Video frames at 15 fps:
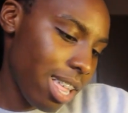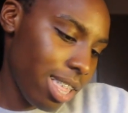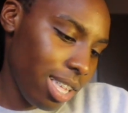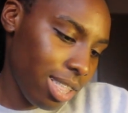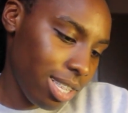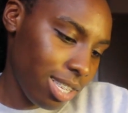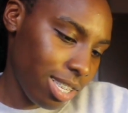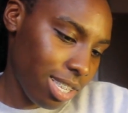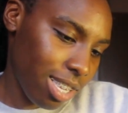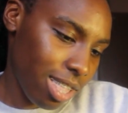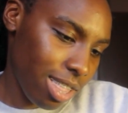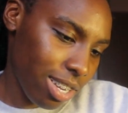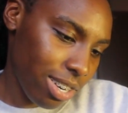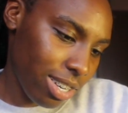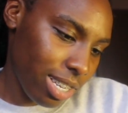I think this is the
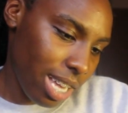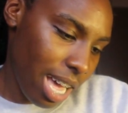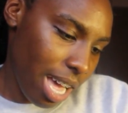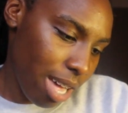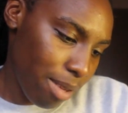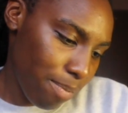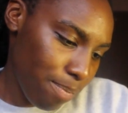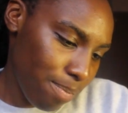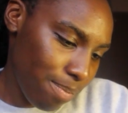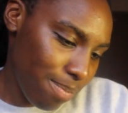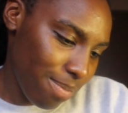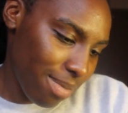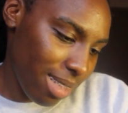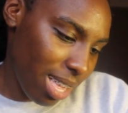third time.